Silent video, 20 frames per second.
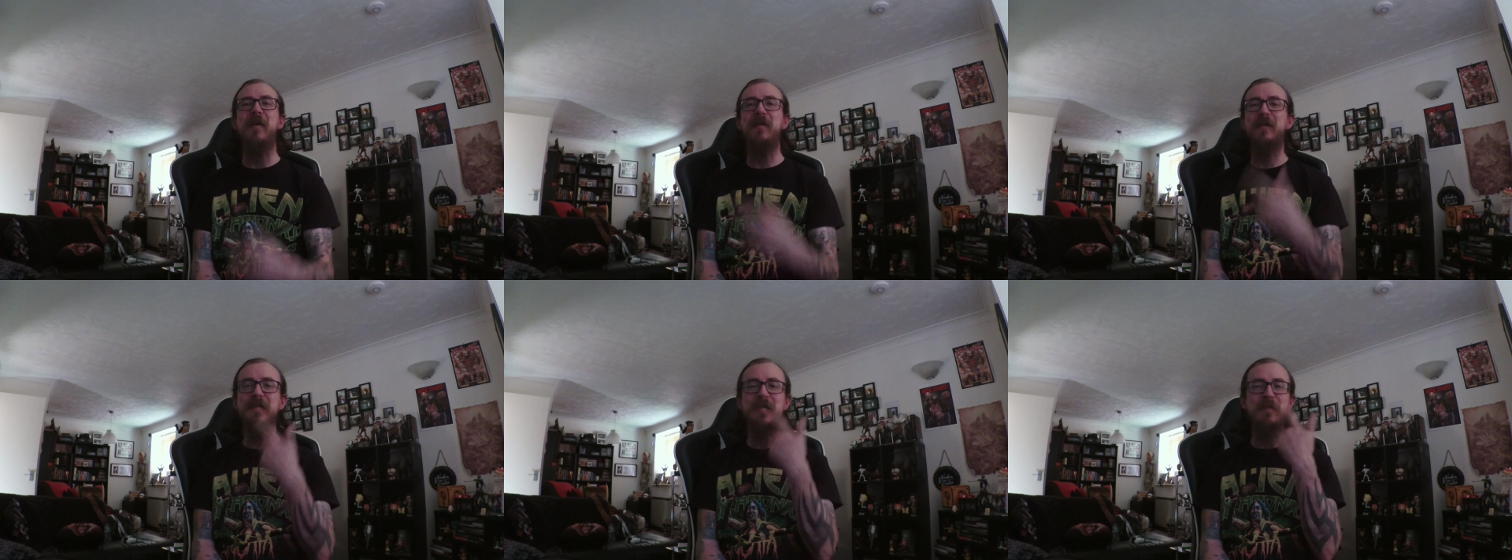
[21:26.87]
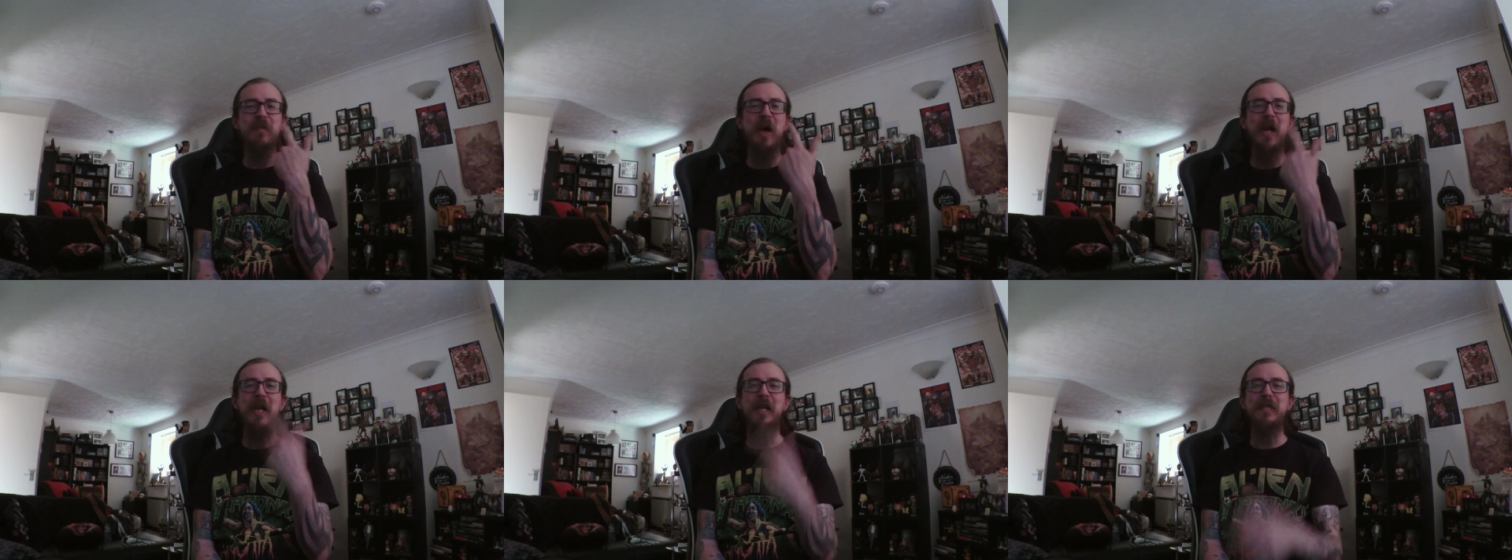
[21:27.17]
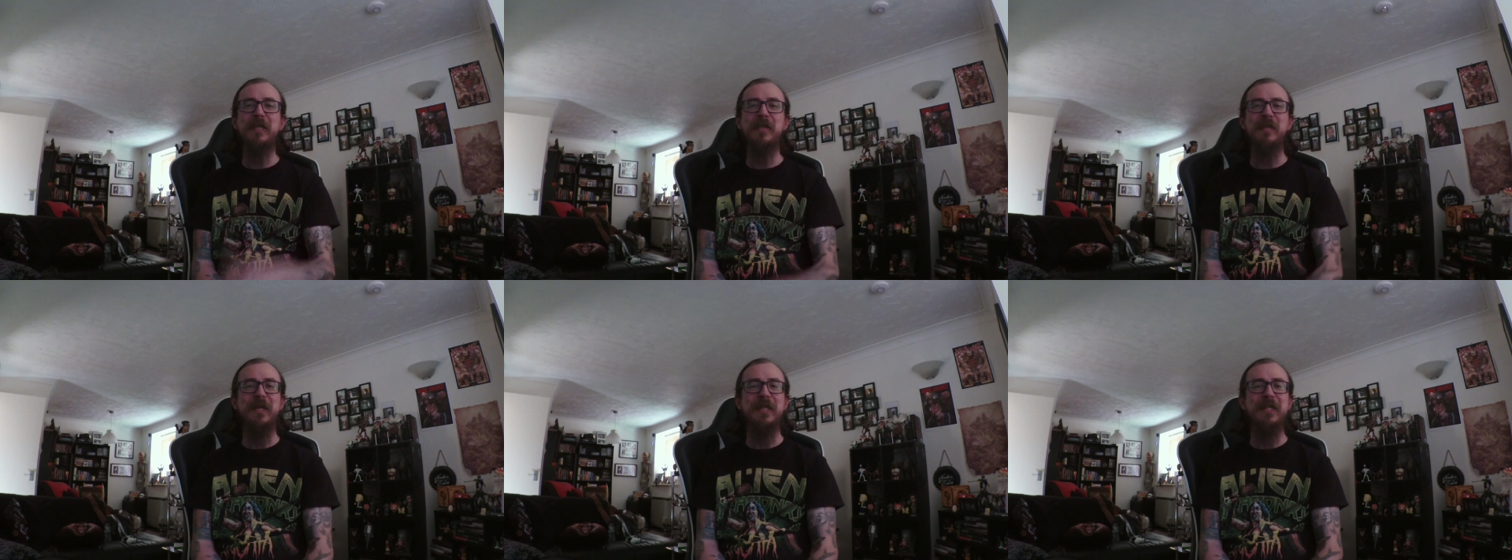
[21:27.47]
I'm
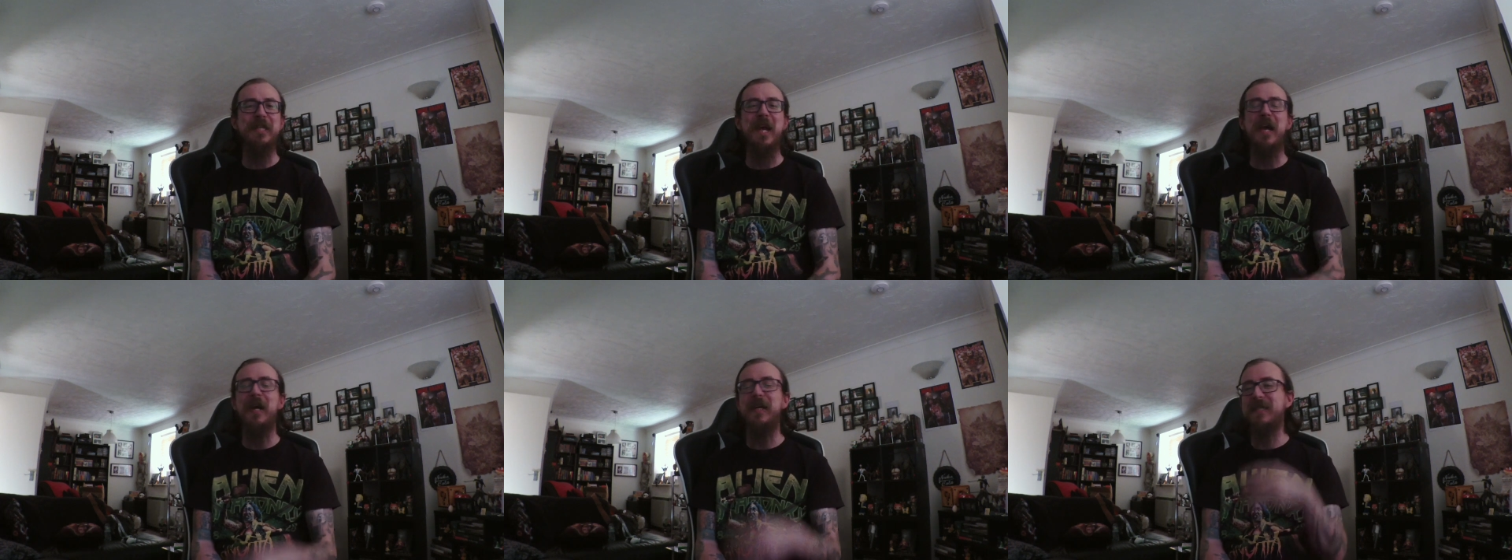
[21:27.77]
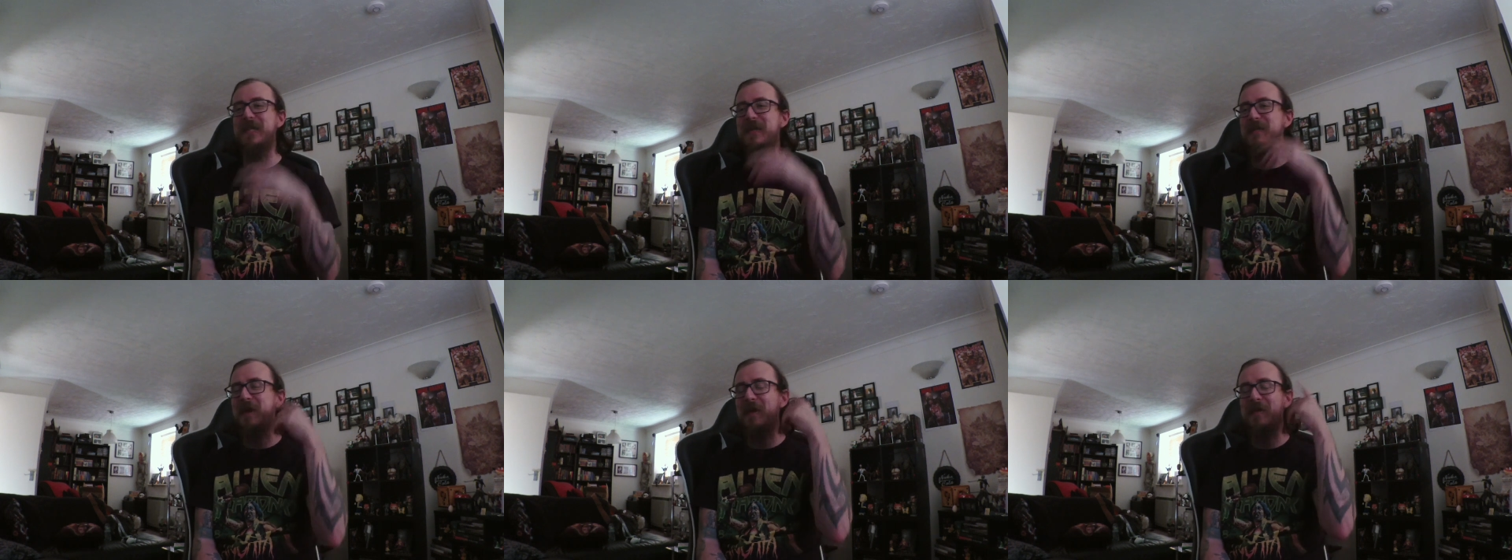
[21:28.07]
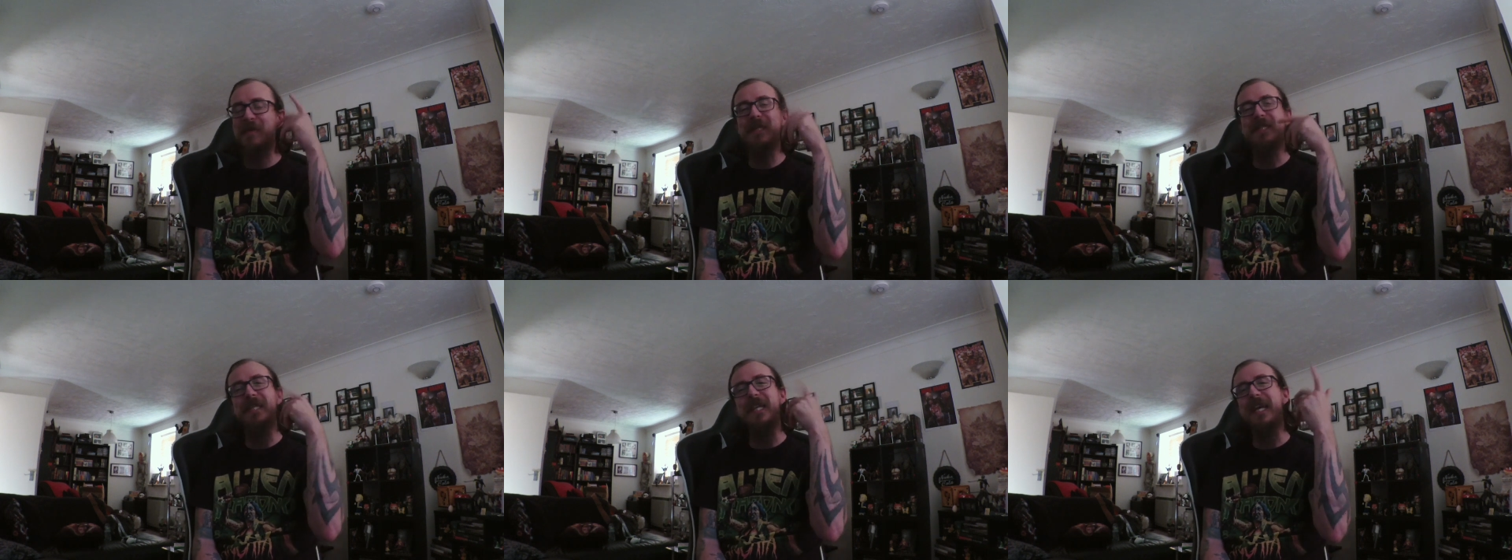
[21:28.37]
smiling so much now because even though
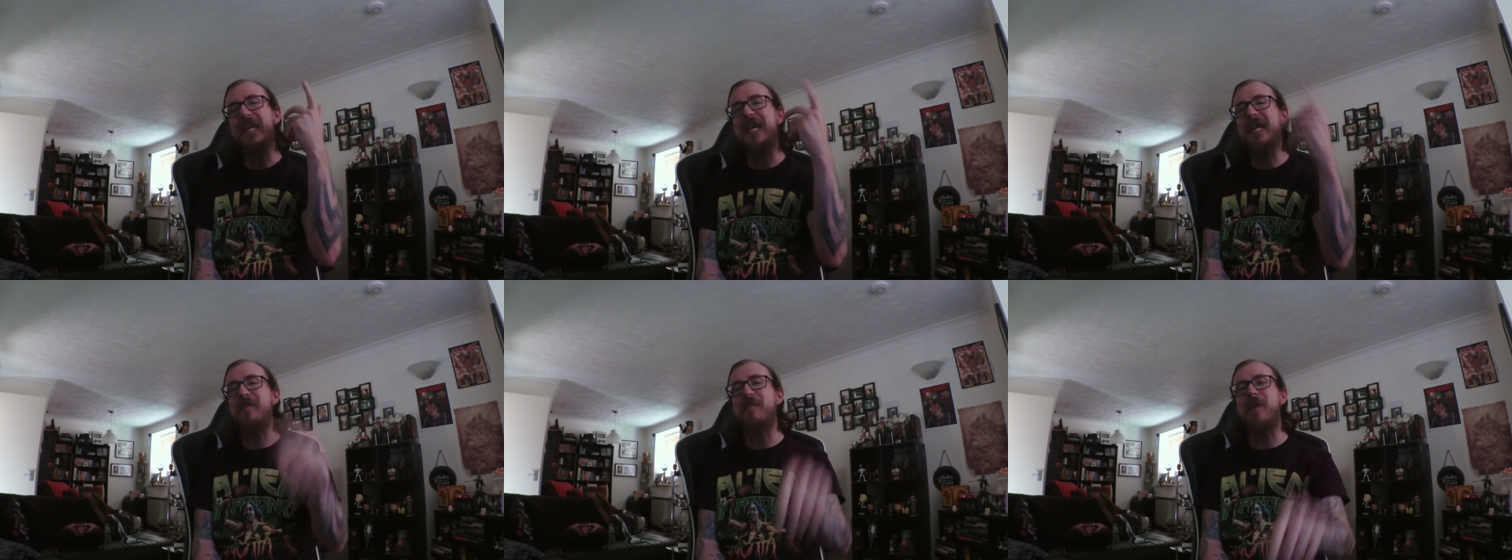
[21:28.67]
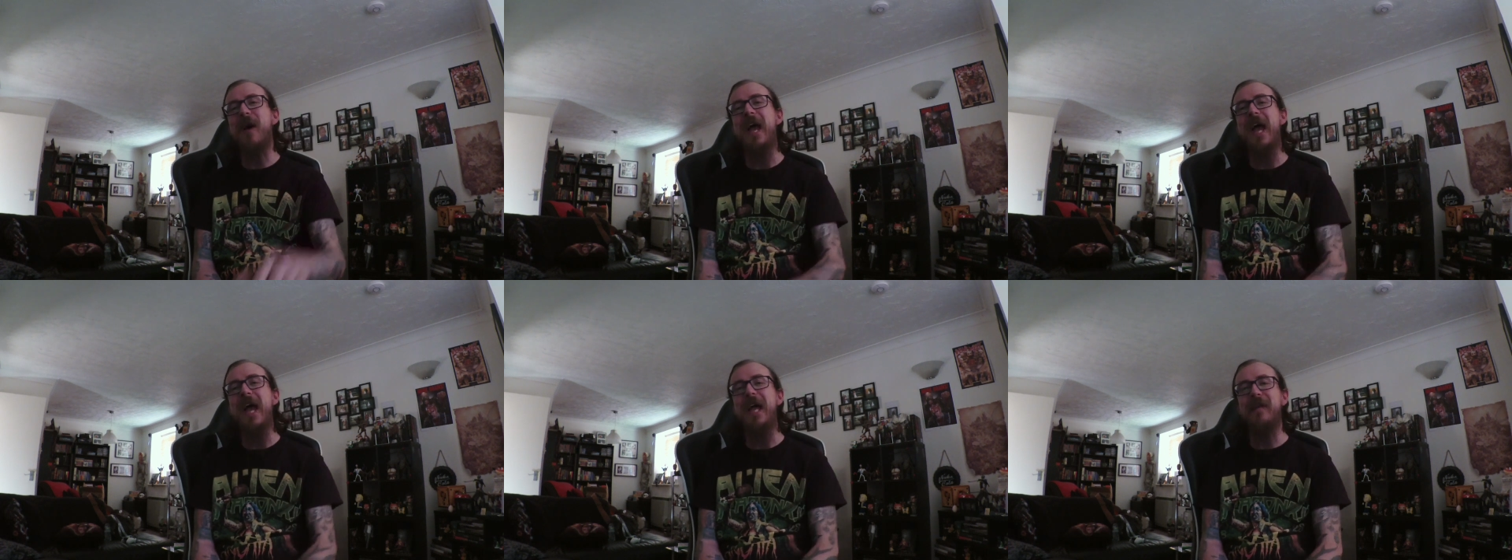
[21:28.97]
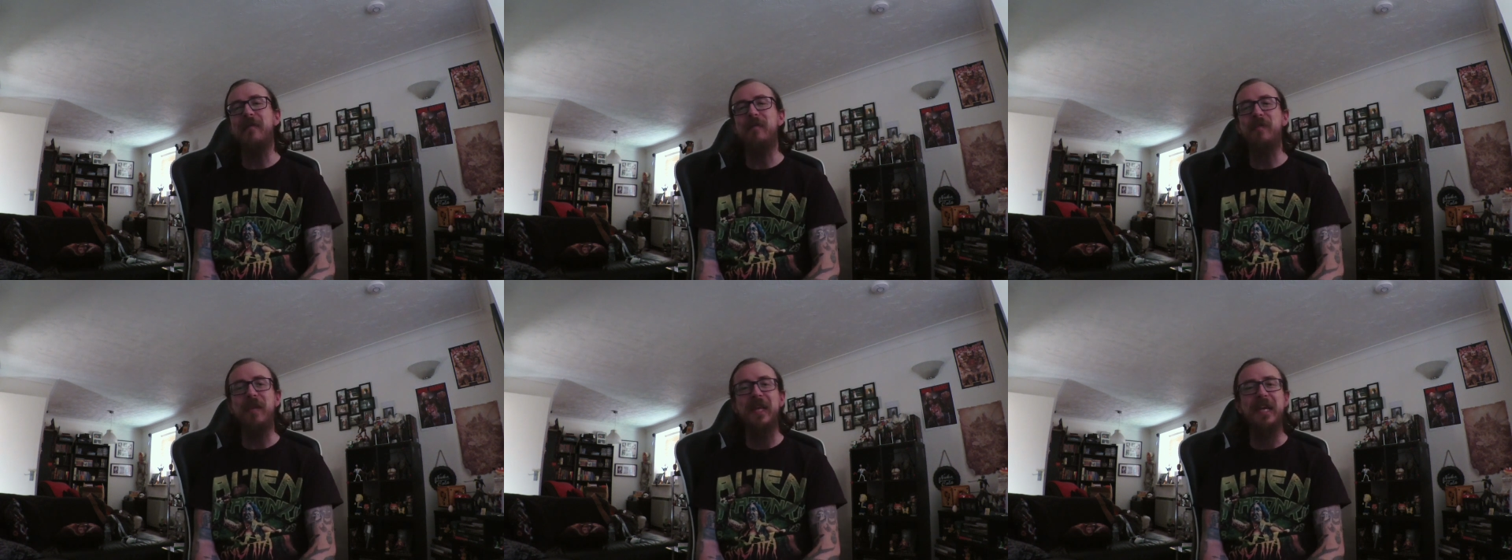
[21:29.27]
I'm singing it in my
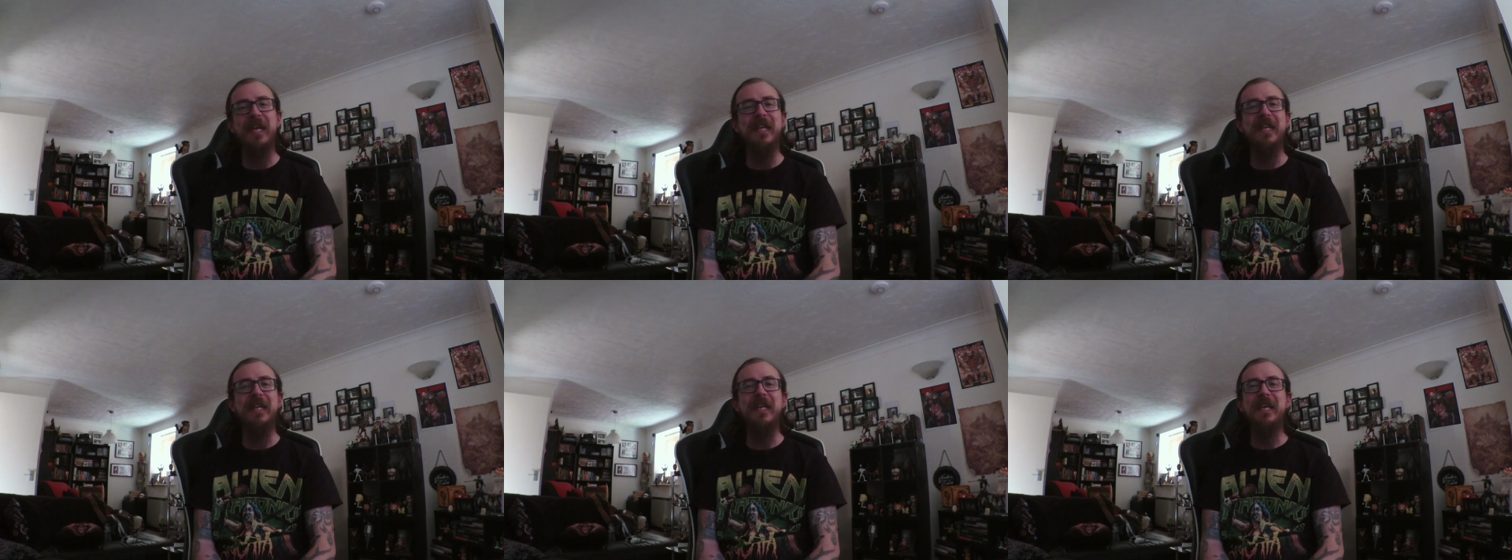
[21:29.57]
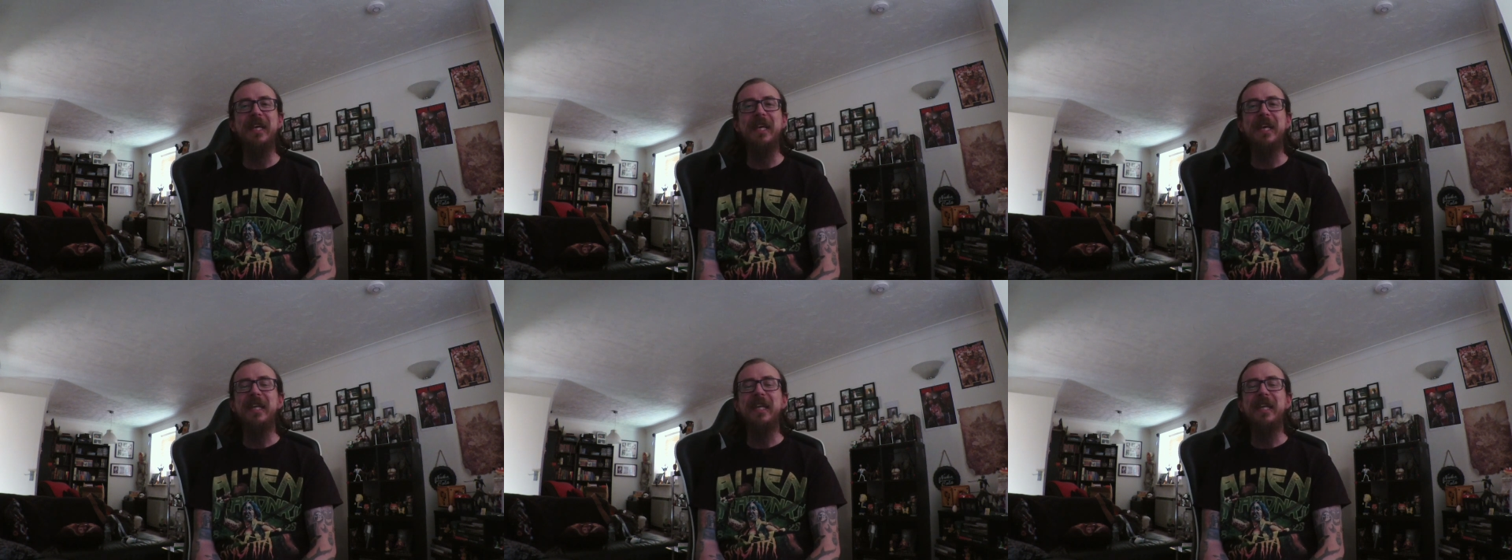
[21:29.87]
head, I'm thinking,